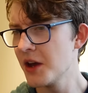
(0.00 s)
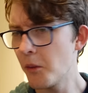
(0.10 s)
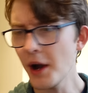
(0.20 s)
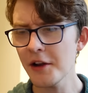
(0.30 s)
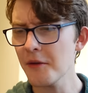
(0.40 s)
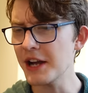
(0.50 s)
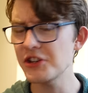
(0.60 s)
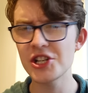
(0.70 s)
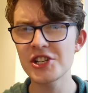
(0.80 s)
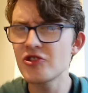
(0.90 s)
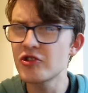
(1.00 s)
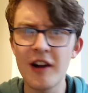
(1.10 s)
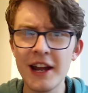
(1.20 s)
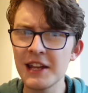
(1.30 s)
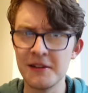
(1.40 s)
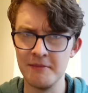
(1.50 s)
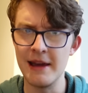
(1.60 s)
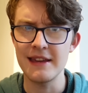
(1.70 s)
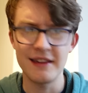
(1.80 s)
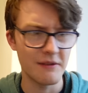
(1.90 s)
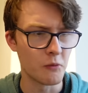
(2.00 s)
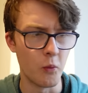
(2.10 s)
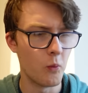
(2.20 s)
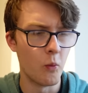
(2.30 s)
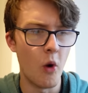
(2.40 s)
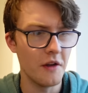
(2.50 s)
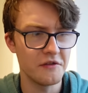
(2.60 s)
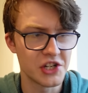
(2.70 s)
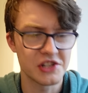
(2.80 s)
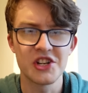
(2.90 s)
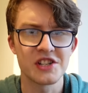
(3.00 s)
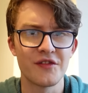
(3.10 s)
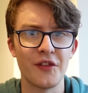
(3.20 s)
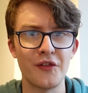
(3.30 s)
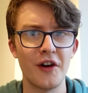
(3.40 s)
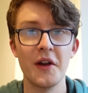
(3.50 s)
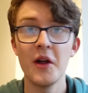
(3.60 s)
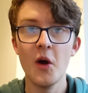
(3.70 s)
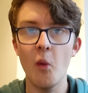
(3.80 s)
Why don't I just try and make it one, just for fun?